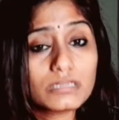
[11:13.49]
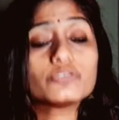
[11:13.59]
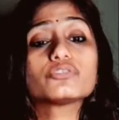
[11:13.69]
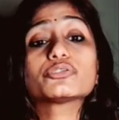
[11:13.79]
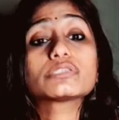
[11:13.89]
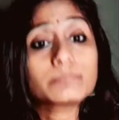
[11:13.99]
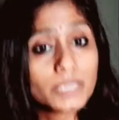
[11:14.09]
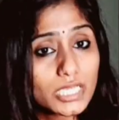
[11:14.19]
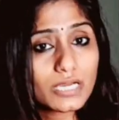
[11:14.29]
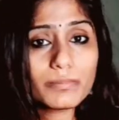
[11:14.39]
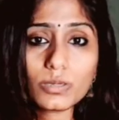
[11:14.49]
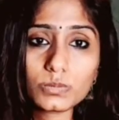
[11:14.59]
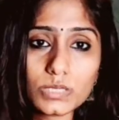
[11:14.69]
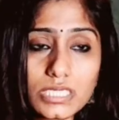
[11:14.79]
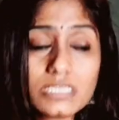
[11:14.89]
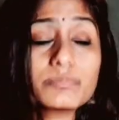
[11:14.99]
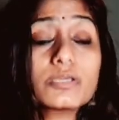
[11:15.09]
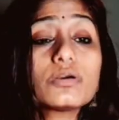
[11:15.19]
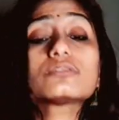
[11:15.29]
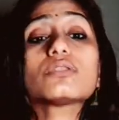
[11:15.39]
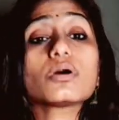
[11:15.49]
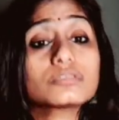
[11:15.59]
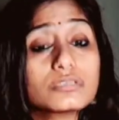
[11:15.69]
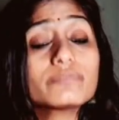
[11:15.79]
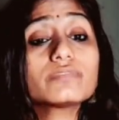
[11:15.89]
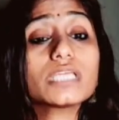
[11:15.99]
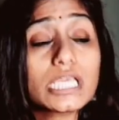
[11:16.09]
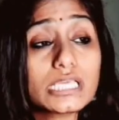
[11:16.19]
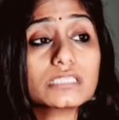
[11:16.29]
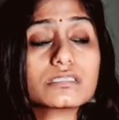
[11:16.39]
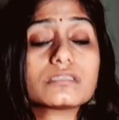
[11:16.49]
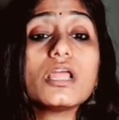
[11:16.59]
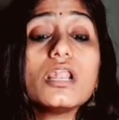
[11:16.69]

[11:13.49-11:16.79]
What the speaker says: You should speak about this, because lots of things,